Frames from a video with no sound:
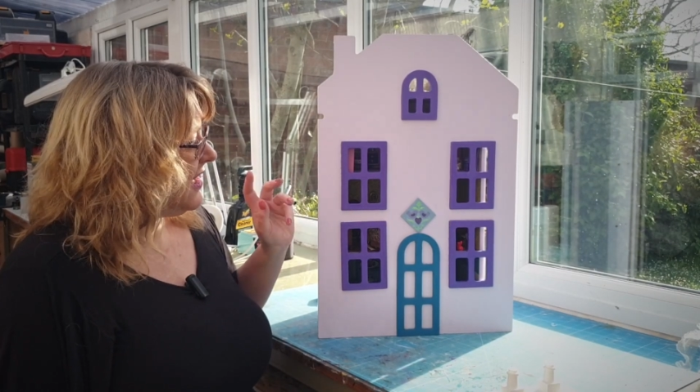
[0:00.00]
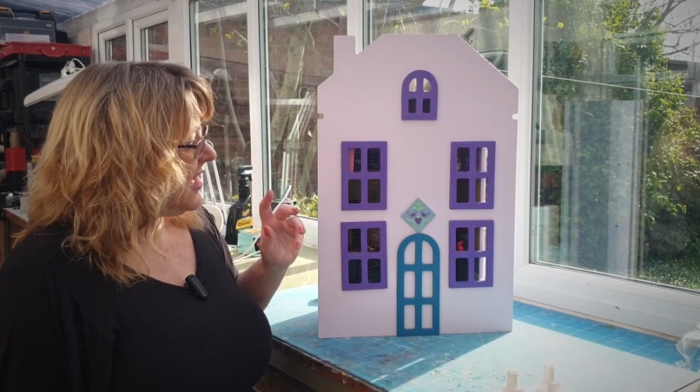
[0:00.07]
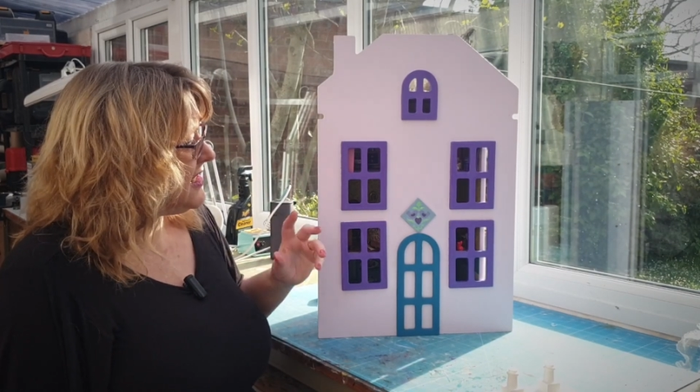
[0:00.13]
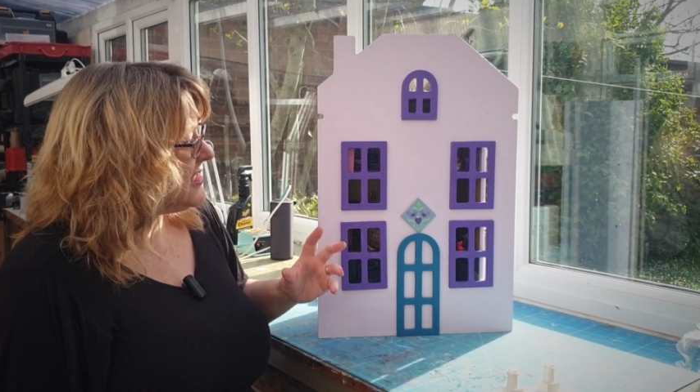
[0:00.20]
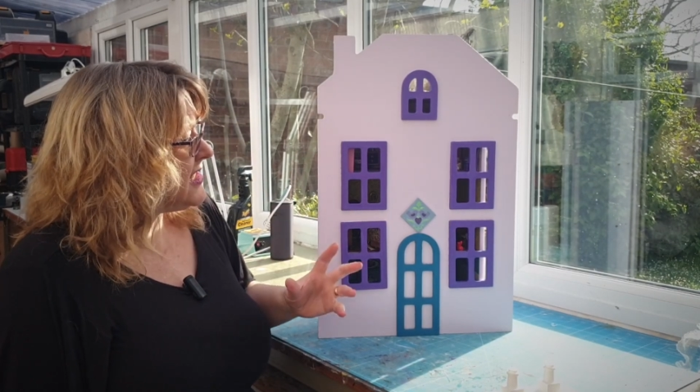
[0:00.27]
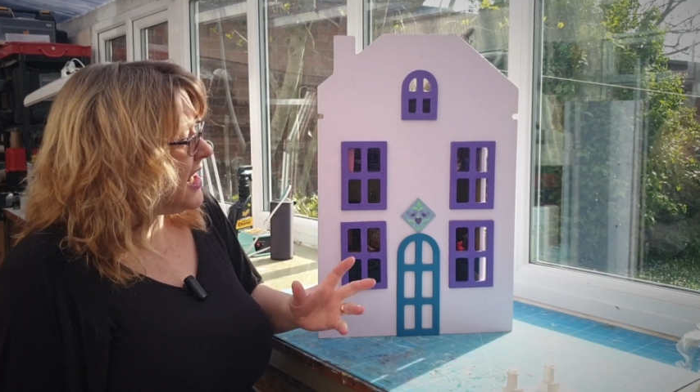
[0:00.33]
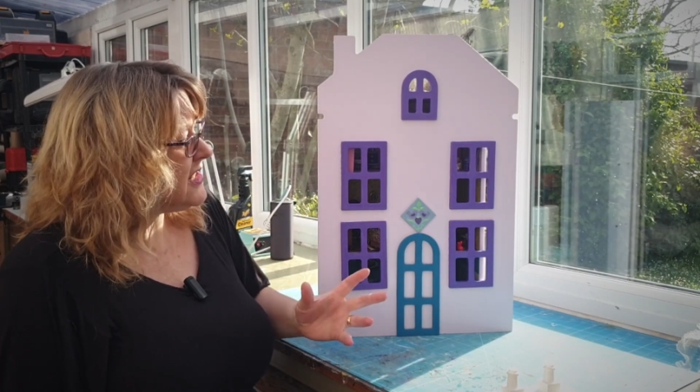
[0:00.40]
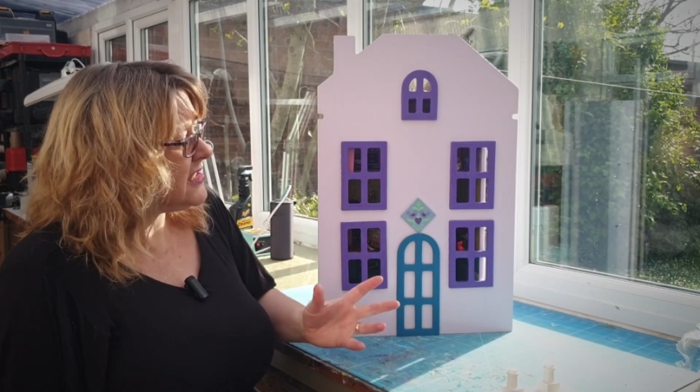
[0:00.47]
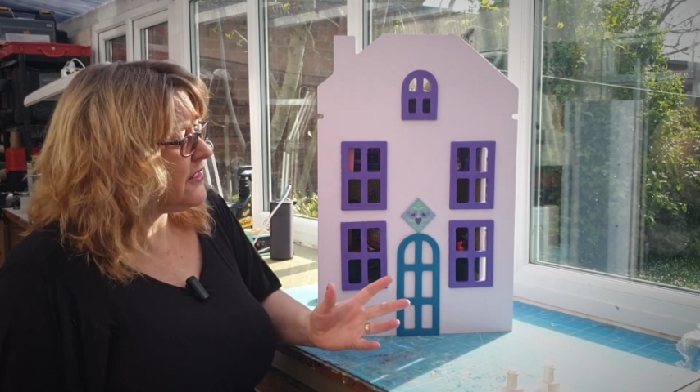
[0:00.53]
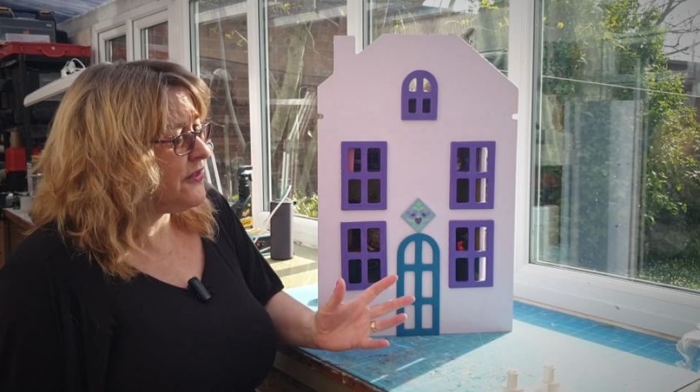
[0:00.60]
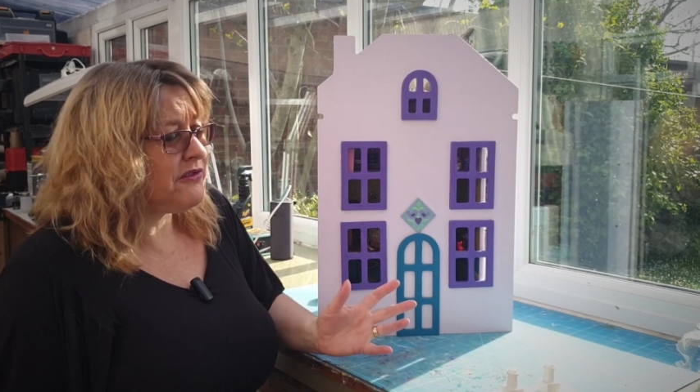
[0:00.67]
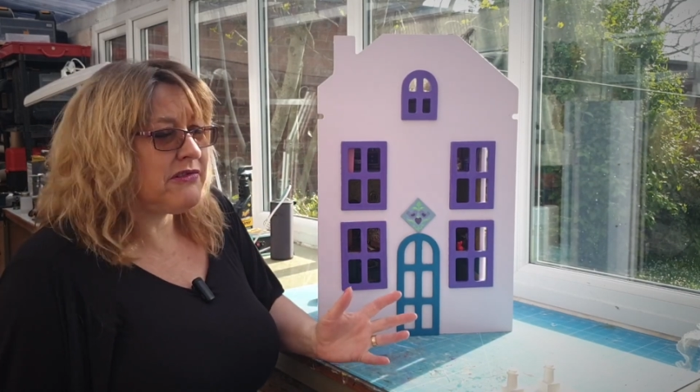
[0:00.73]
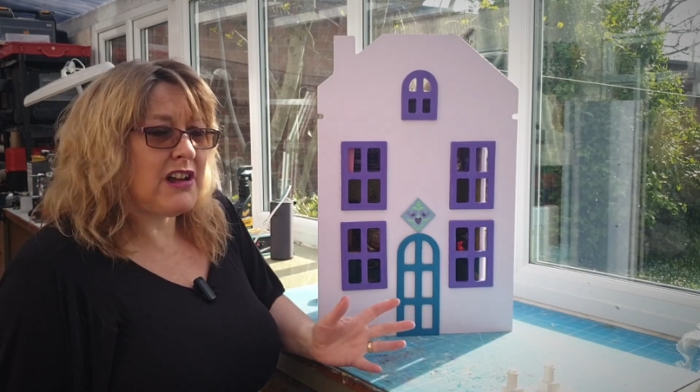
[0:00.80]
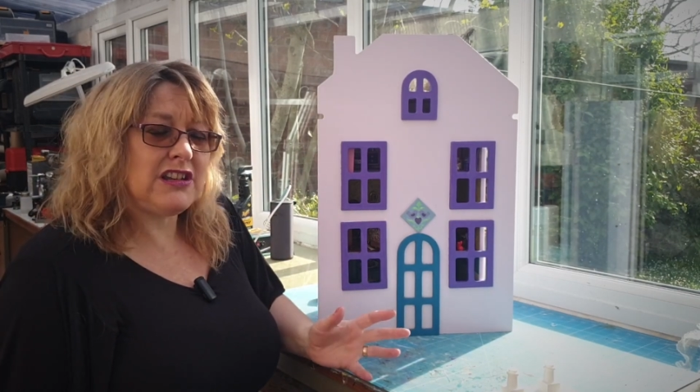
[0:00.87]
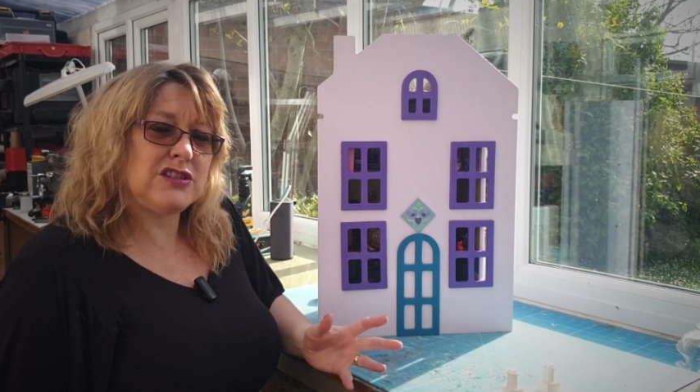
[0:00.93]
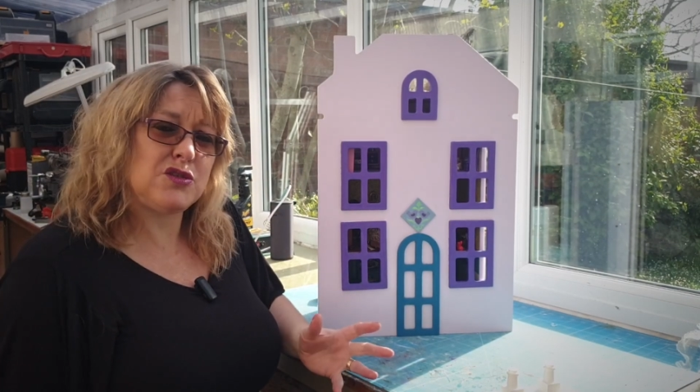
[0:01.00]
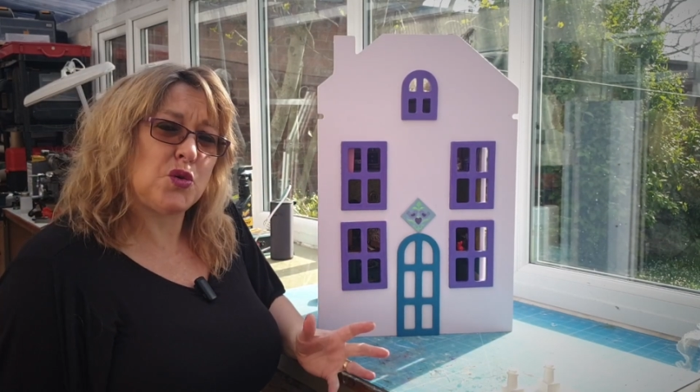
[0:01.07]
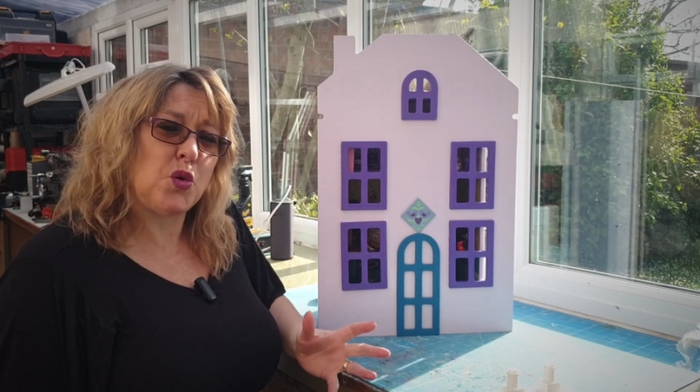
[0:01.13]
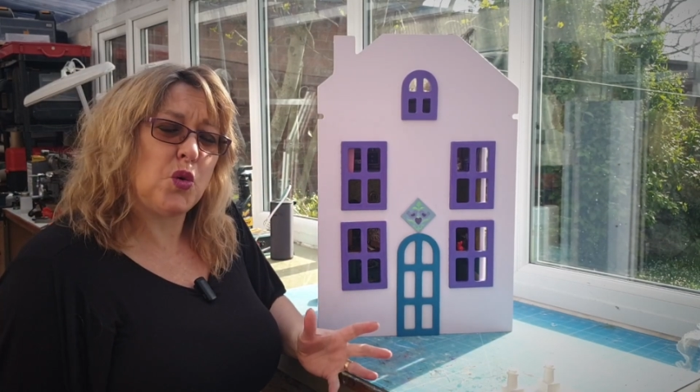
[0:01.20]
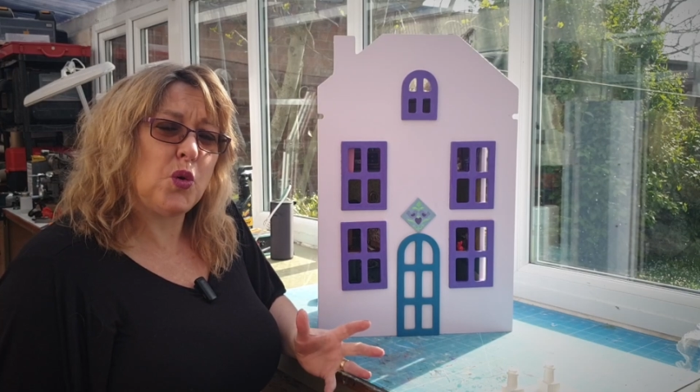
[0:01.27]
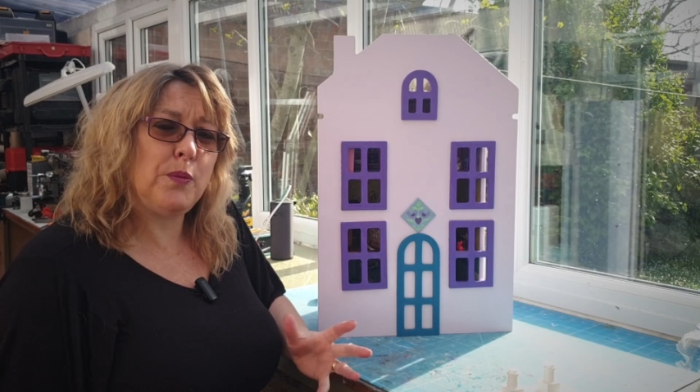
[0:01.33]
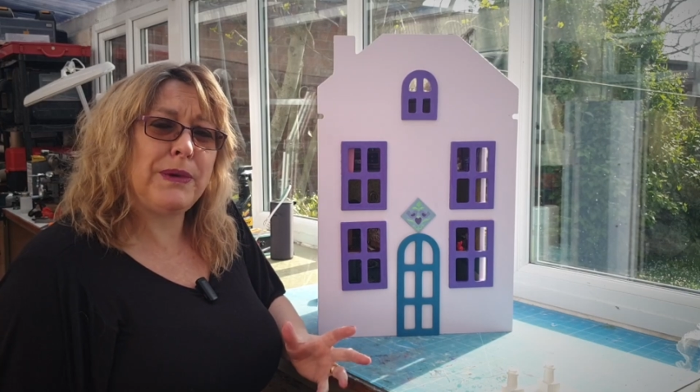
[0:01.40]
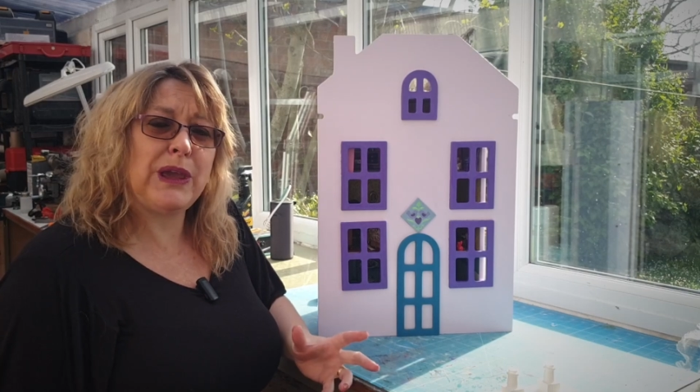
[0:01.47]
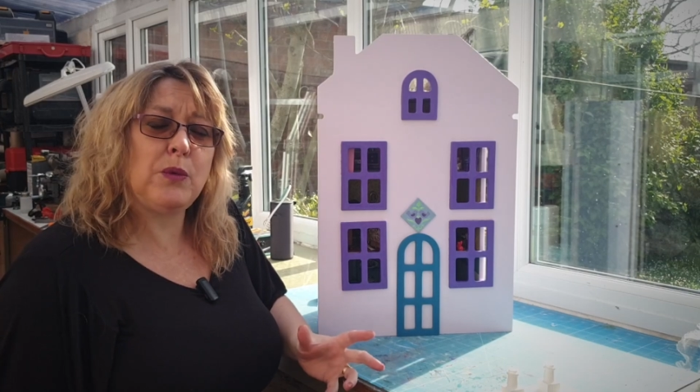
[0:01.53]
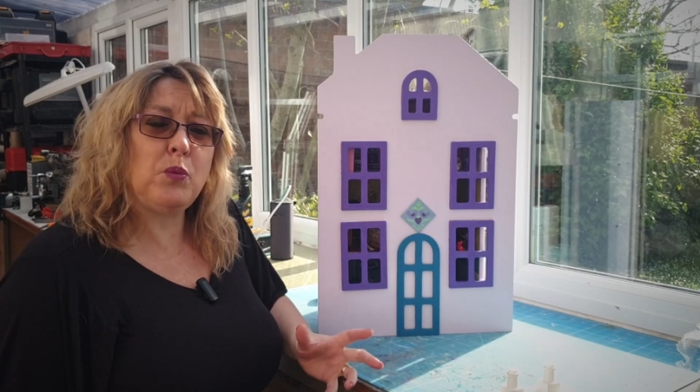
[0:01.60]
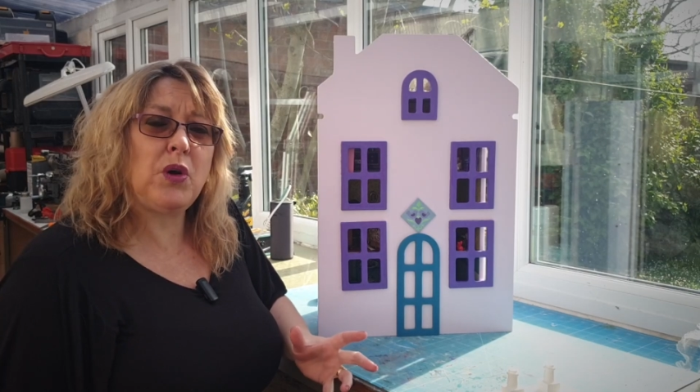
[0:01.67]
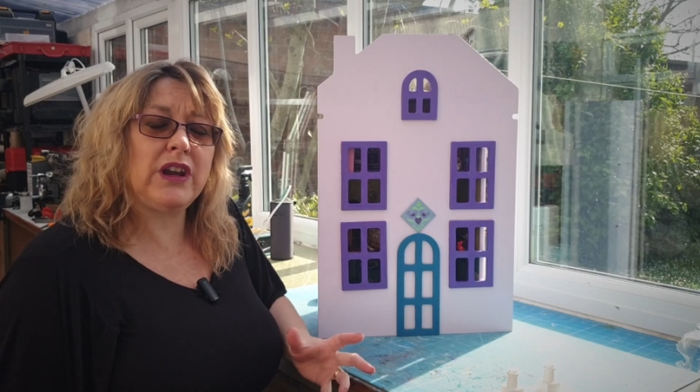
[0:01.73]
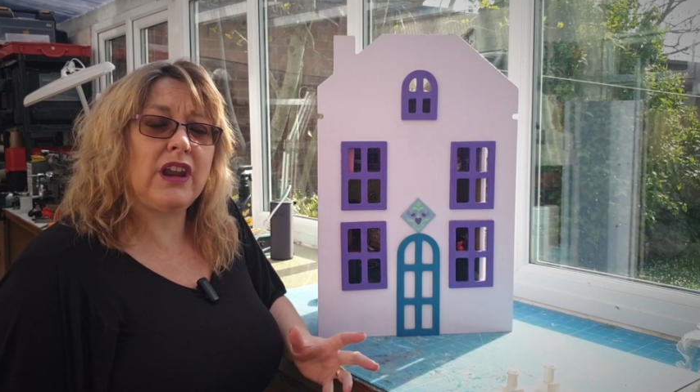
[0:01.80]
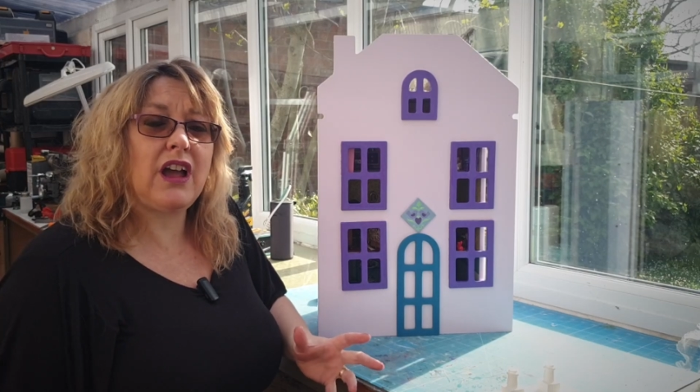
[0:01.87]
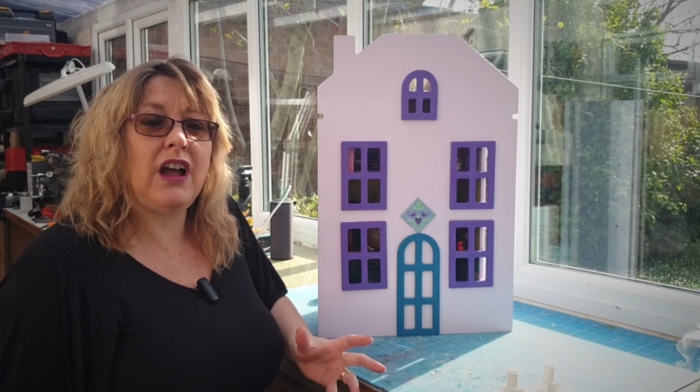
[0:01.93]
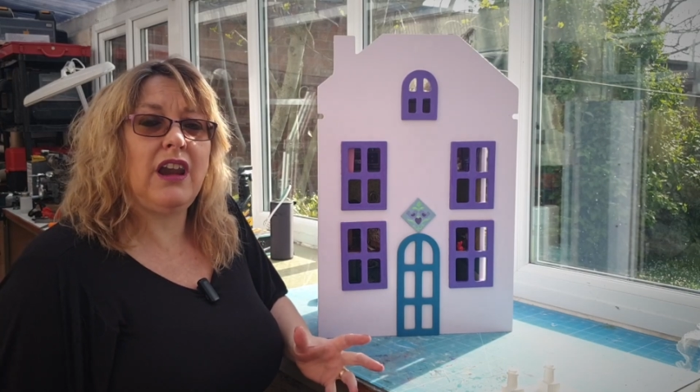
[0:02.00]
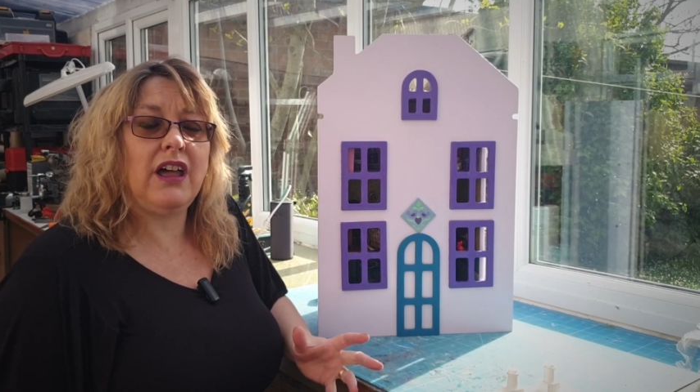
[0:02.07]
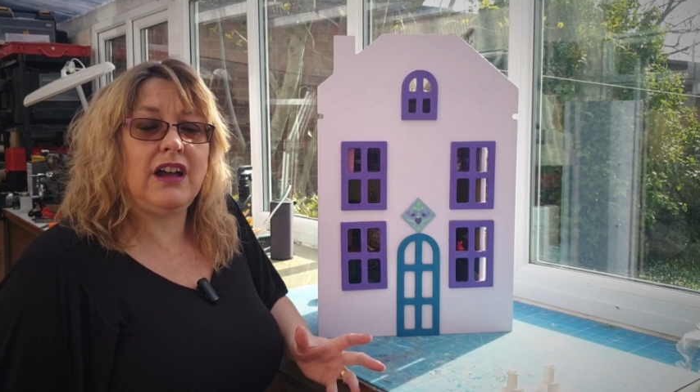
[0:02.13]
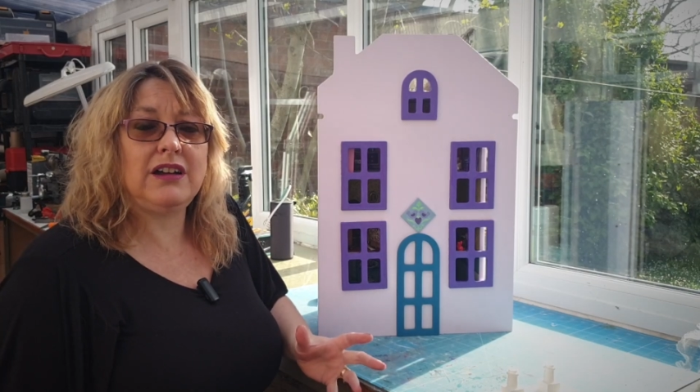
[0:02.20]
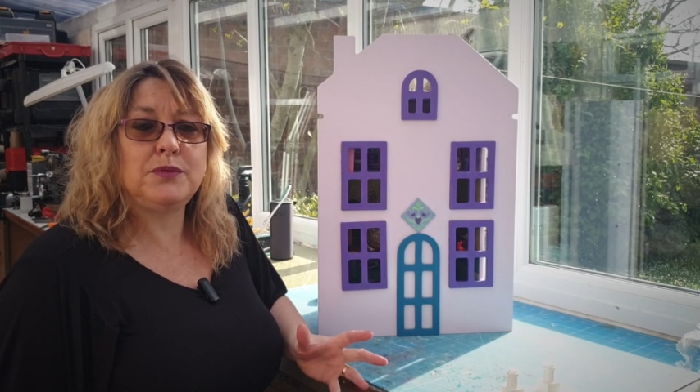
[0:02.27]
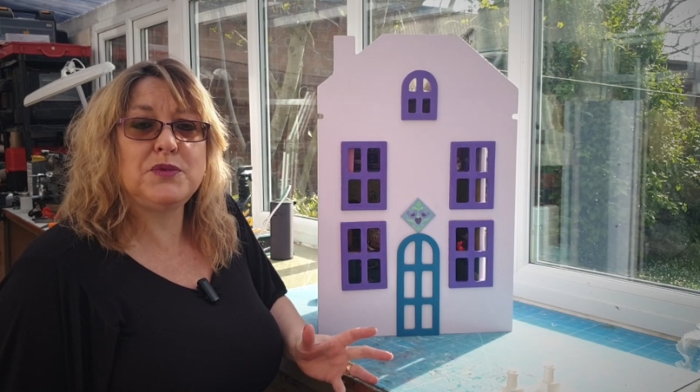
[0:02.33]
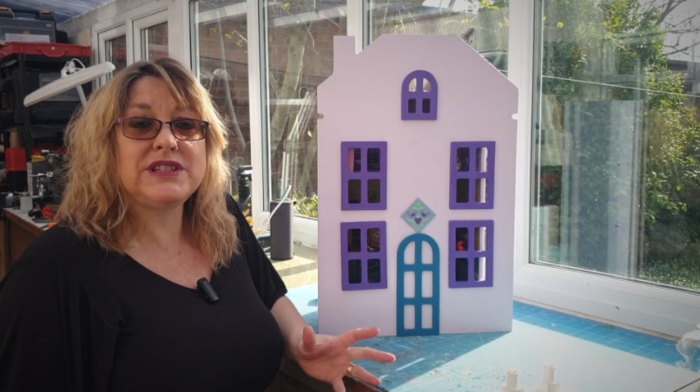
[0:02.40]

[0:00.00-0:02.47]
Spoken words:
I decided the front all being one colour